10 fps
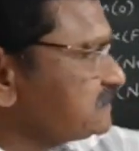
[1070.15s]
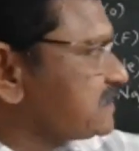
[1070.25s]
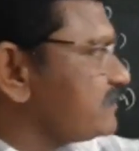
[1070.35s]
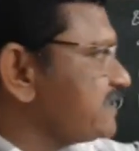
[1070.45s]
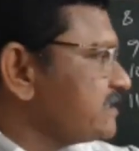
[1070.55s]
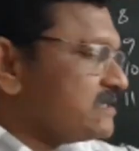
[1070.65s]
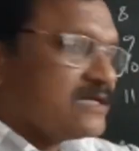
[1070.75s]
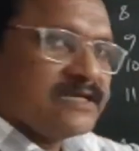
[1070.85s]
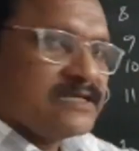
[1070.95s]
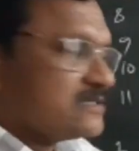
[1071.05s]
is coming?
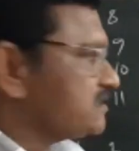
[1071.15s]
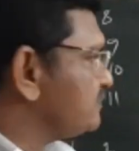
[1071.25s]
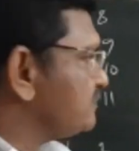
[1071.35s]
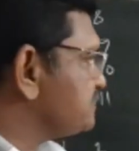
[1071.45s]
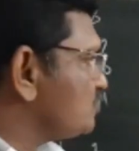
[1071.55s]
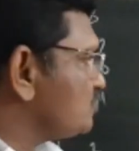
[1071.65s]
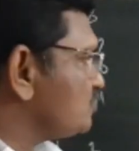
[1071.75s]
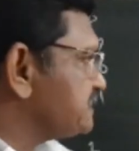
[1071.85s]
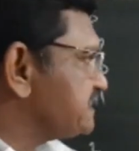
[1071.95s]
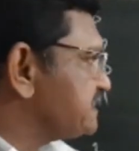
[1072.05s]
That means
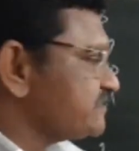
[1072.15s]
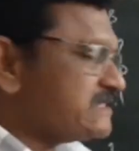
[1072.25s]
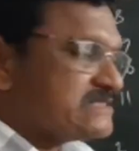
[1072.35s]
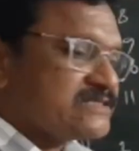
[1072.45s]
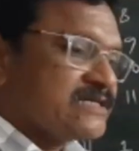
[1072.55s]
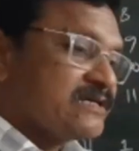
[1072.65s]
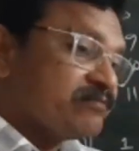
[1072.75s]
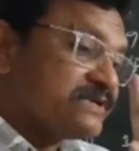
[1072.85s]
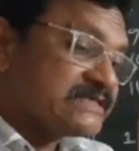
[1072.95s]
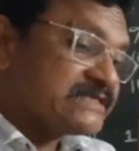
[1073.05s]
2p6 means
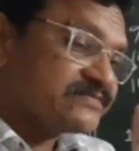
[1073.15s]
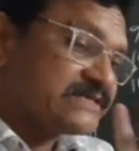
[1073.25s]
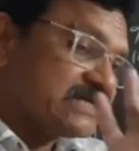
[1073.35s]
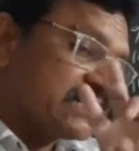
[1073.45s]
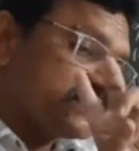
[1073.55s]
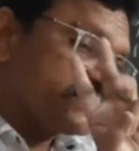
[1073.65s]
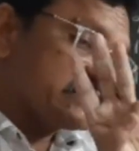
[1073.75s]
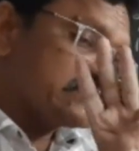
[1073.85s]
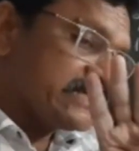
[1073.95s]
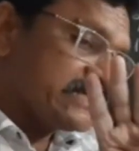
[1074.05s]
p subcell
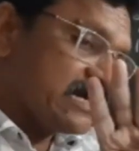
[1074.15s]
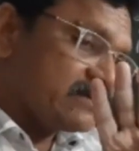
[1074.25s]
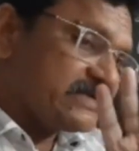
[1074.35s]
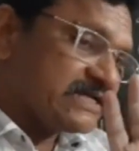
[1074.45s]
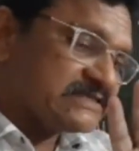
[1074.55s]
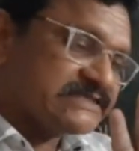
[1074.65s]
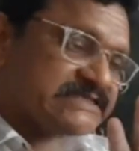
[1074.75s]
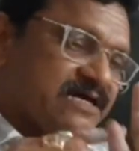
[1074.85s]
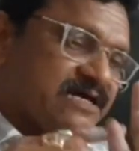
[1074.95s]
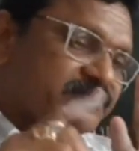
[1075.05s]
contains 3 orbitals.
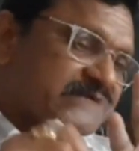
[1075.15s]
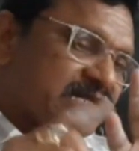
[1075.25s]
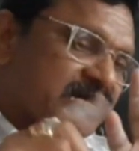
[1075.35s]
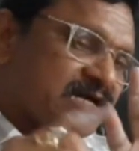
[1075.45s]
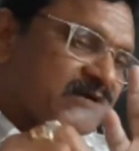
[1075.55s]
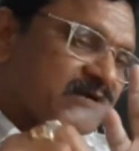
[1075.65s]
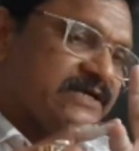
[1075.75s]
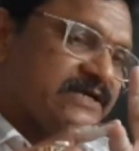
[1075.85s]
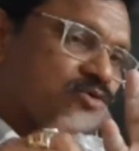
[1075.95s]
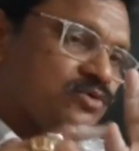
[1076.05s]
Each orbital
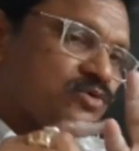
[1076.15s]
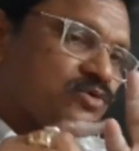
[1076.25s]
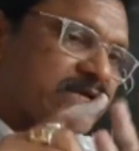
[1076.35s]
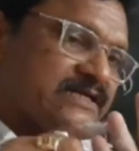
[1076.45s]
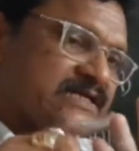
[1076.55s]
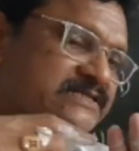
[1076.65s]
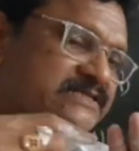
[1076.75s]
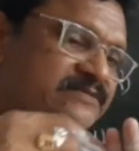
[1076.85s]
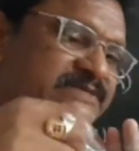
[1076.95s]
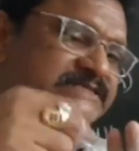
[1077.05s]
accommodate 2 electrons.
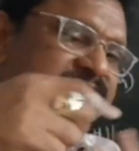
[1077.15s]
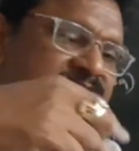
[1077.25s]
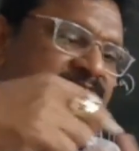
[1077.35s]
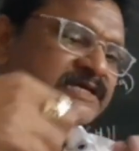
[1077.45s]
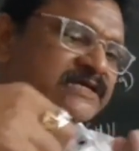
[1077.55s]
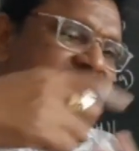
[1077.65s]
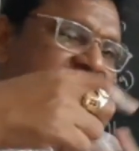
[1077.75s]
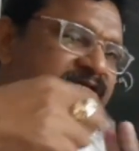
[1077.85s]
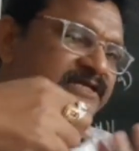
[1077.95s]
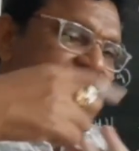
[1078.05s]
That means
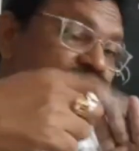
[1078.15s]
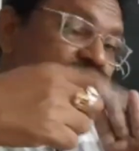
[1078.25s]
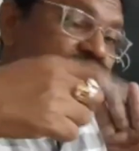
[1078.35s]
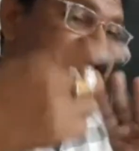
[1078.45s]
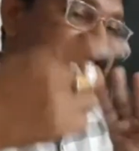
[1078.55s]
3 2s are